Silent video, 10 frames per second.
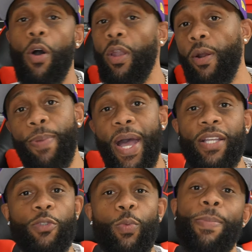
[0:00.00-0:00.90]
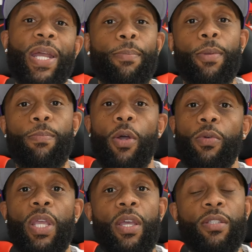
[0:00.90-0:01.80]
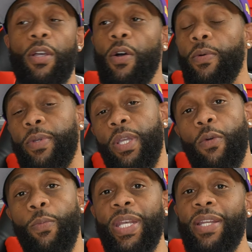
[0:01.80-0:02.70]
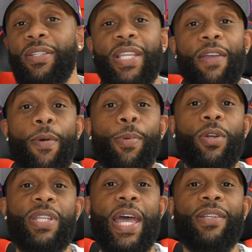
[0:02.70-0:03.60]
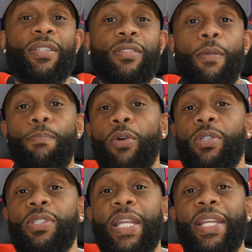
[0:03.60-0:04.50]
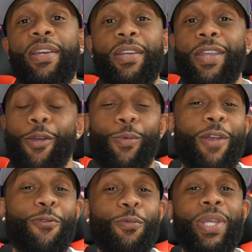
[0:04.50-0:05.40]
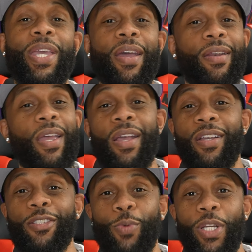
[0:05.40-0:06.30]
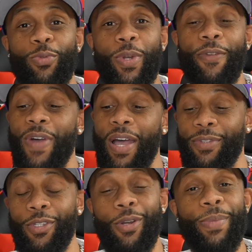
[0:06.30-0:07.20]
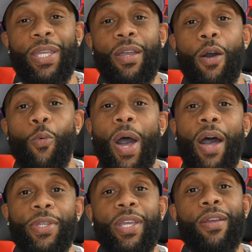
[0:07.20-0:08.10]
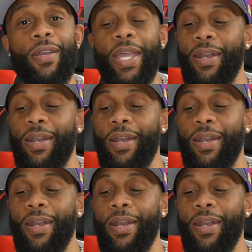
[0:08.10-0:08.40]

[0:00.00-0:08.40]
All our pockets, we about to be broke. So we need to save up our taxes, our bonuses at the end of the year, whatever we can, because 2025 is gonna be a wild year.